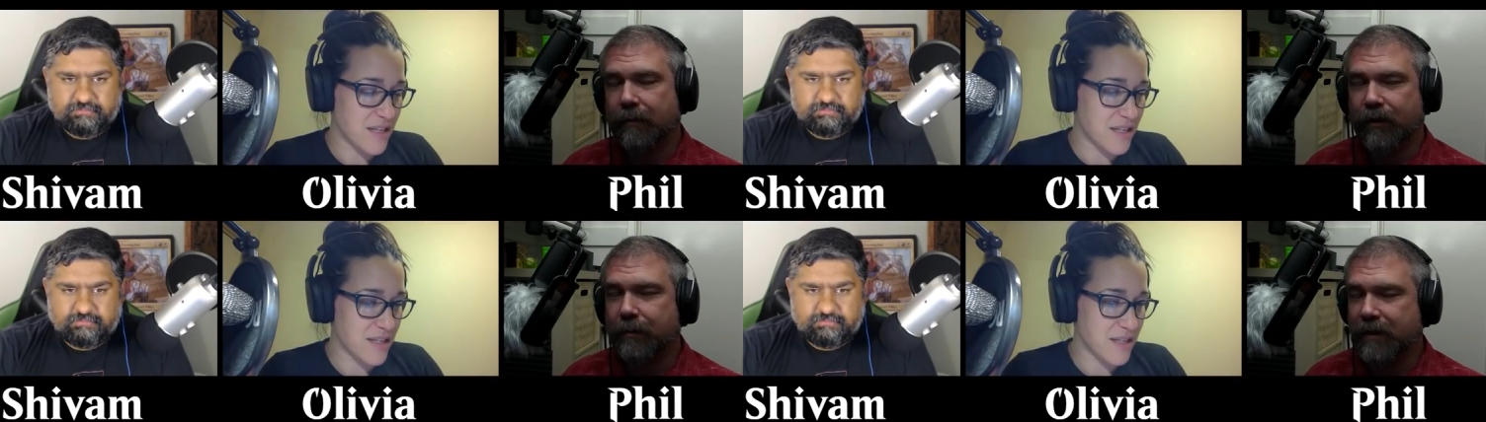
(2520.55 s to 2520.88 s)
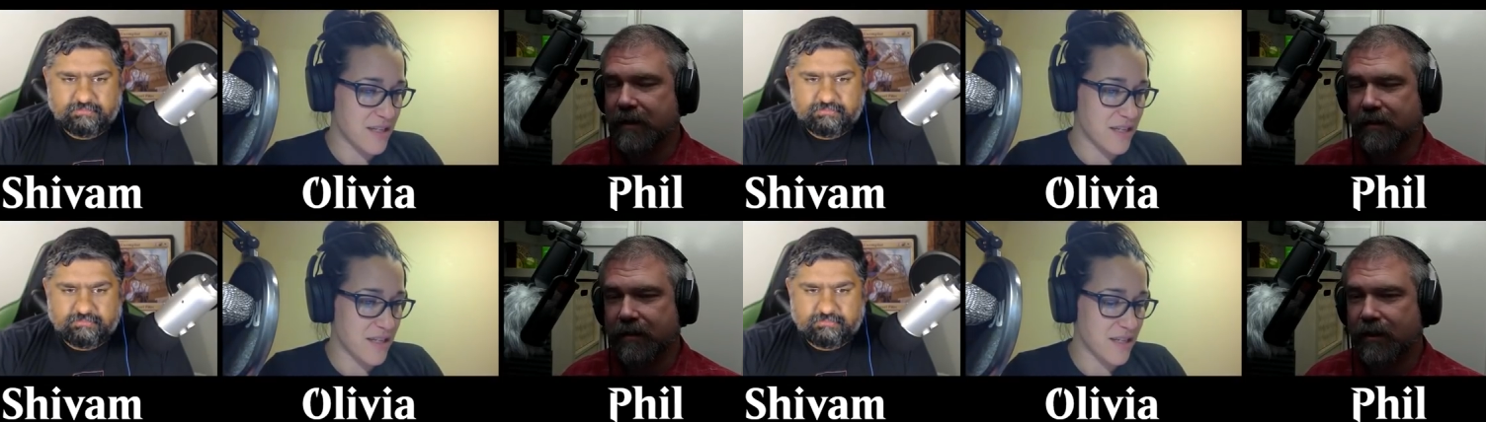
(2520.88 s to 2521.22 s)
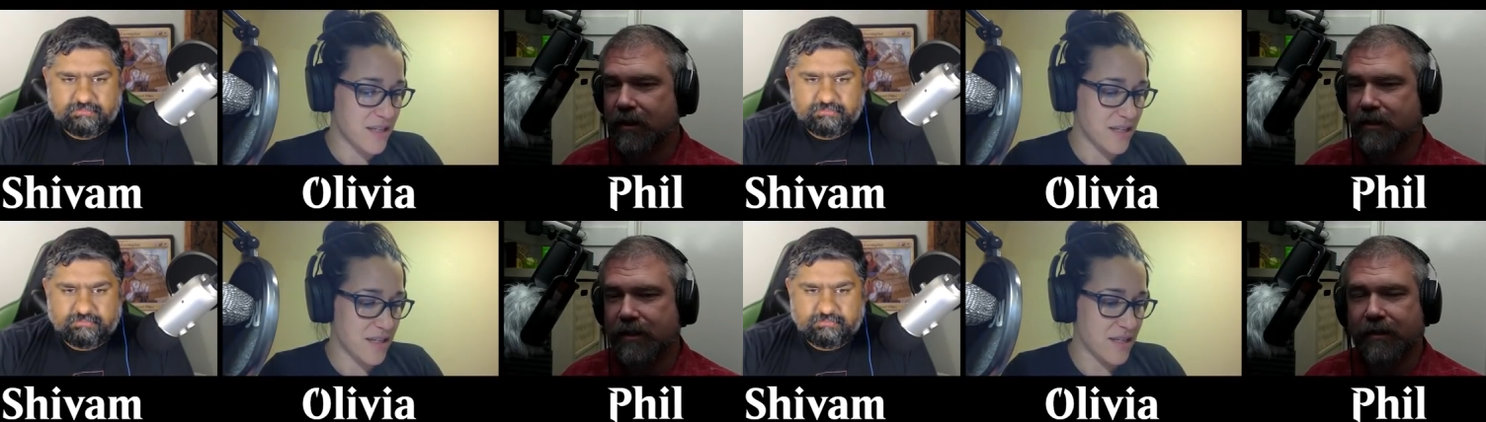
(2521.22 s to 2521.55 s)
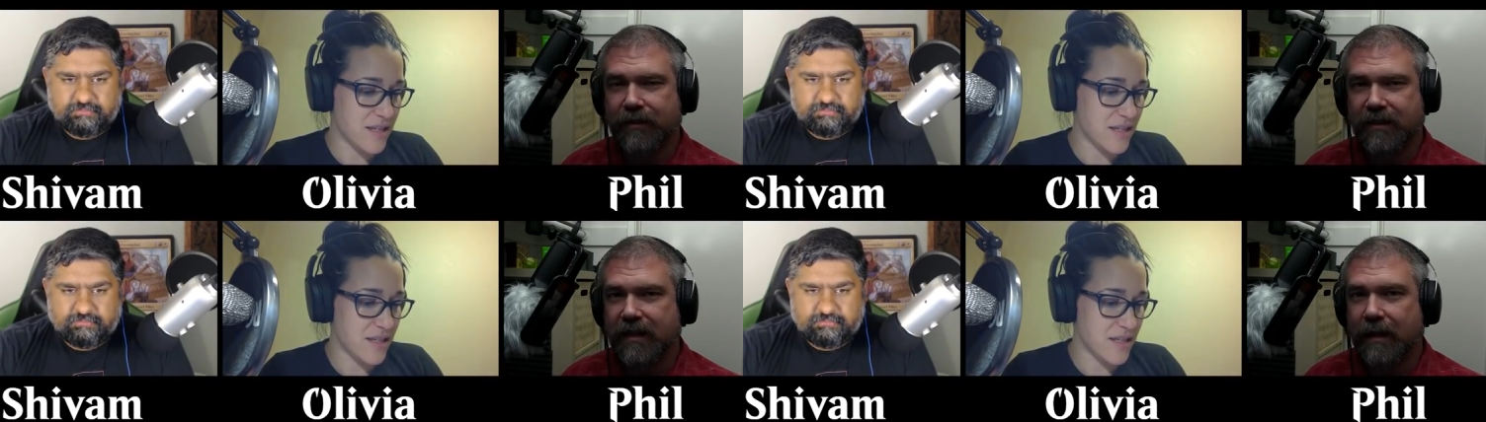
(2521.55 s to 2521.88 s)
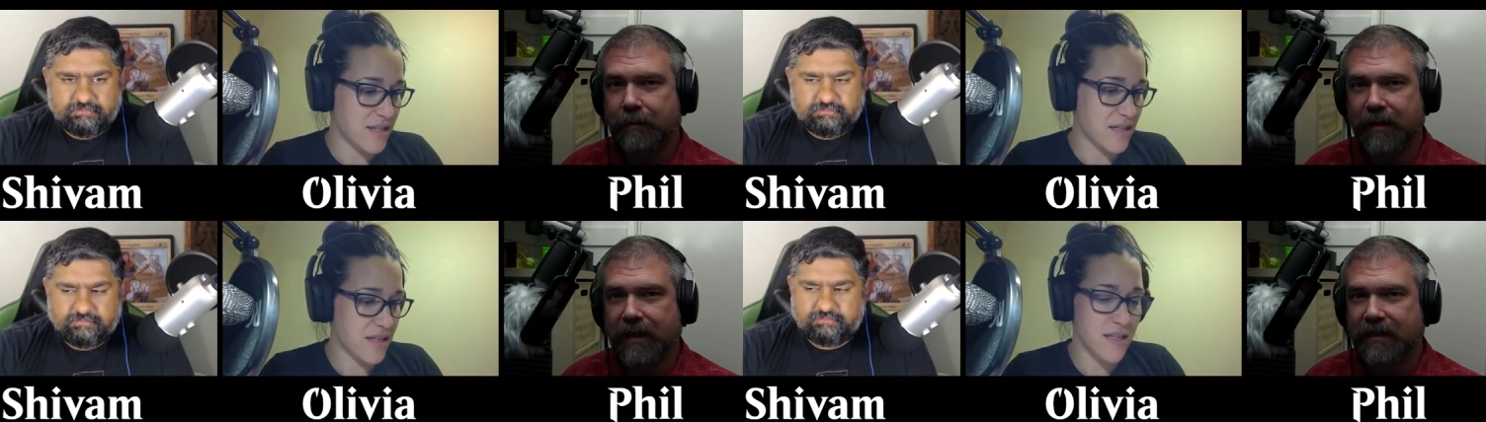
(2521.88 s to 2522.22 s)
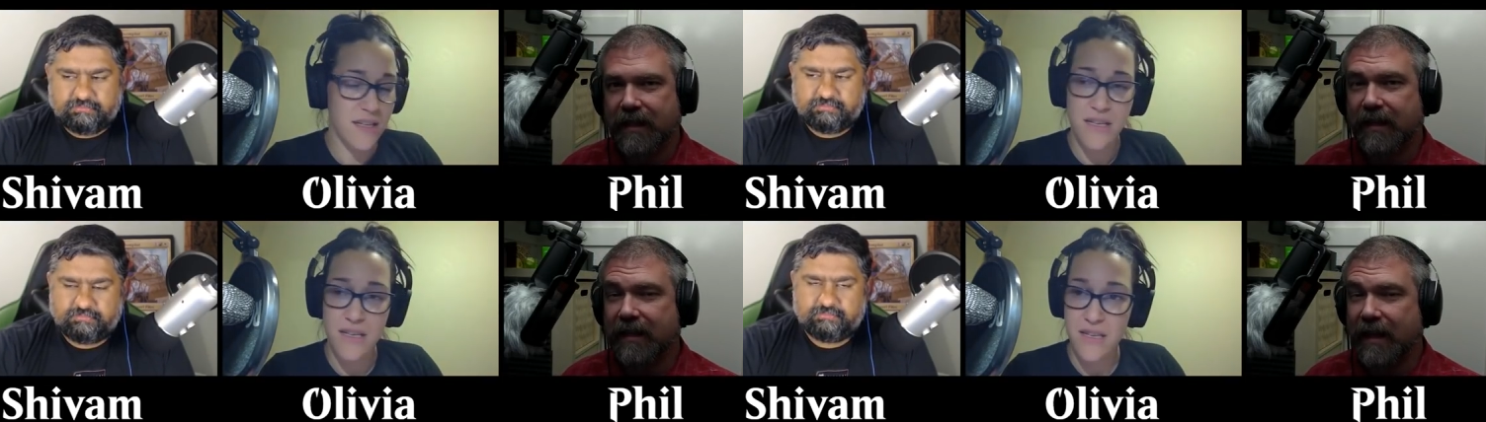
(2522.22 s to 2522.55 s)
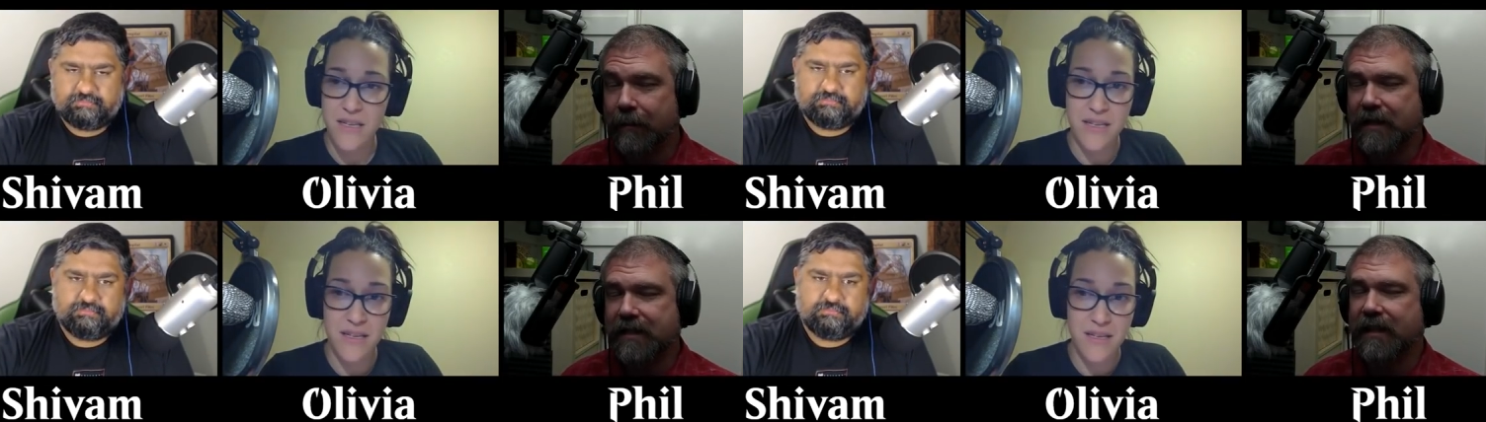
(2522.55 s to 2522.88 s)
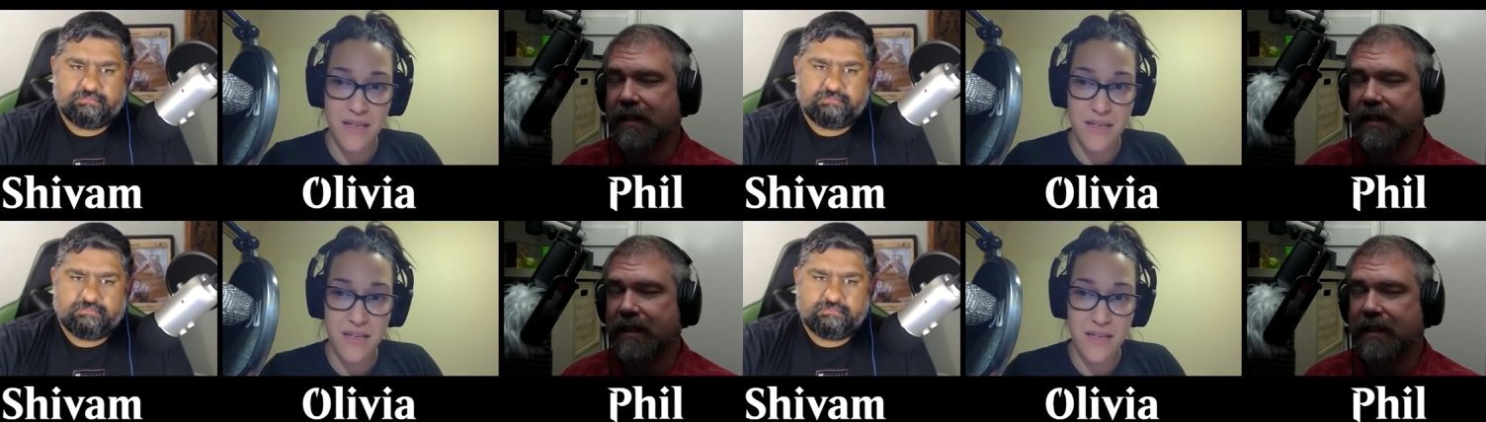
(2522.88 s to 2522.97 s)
Speaker 1: I'm ripping cards off the top of that deck, and that means